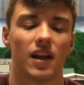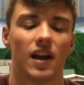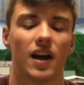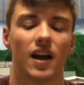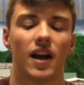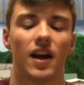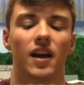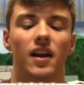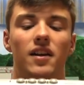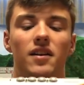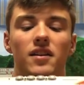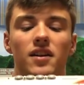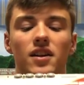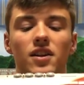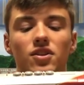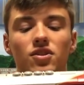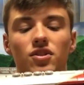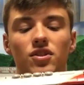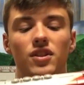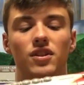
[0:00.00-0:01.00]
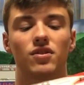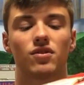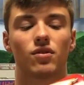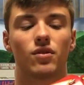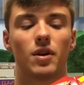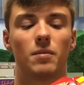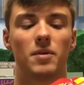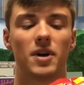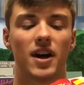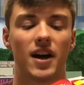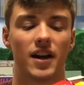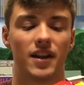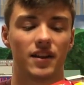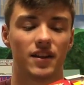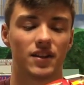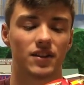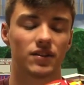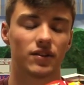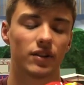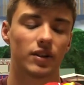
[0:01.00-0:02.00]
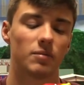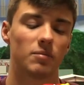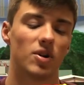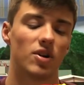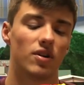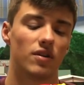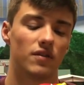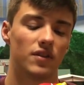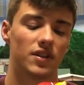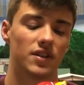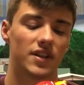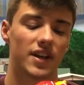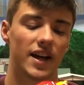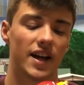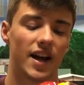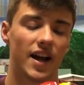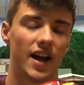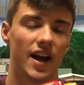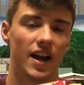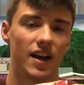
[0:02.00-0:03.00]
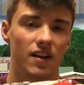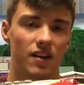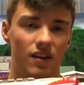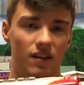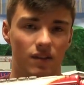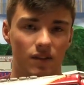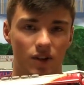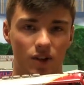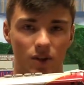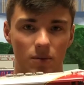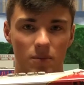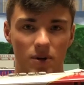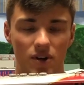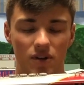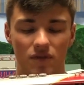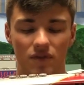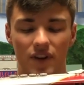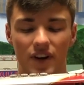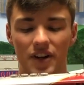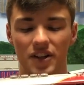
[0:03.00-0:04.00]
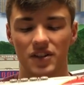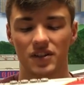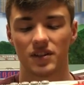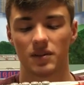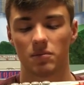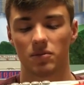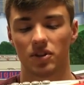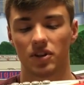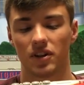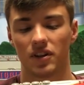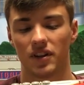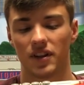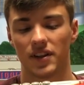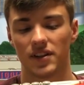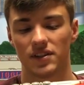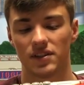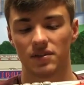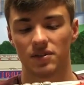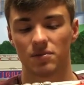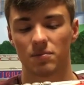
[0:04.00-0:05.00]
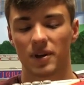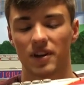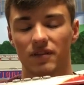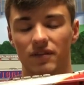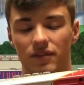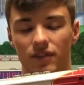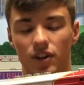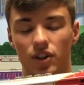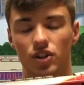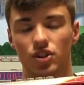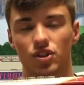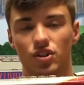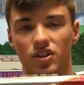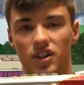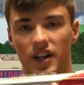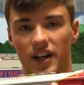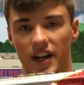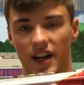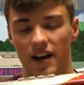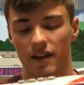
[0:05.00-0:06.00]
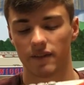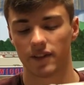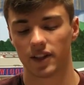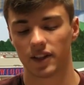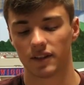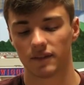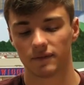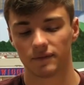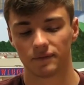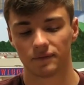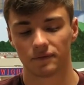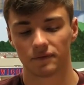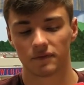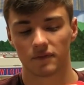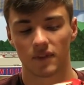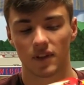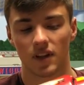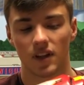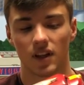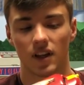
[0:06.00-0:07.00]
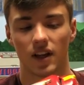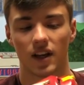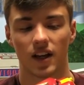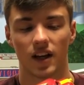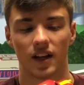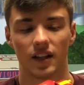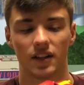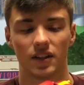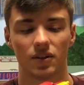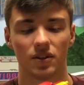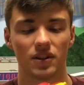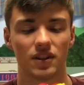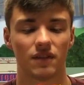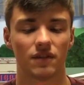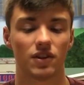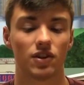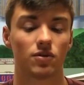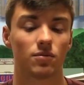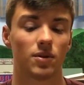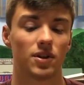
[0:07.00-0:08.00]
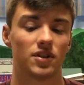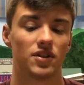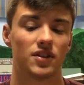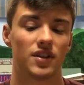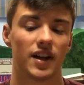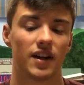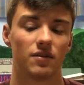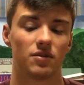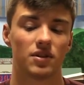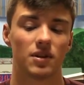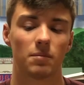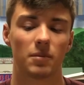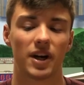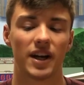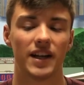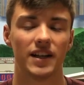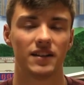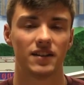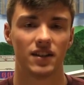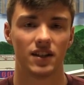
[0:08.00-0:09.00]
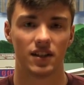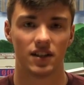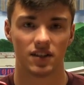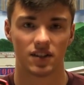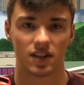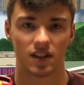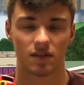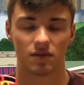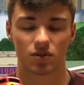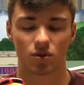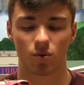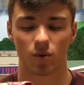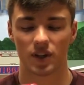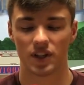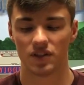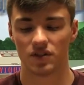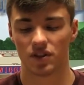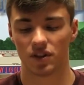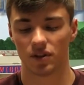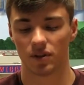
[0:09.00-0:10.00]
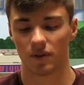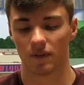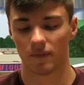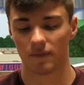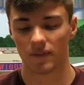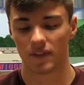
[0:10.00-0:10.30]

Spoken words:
And interesting story behind this locomotive is that I had a locomotive very similar to this. It was my first train ever. The only difference was that it was number 18 instead of 22.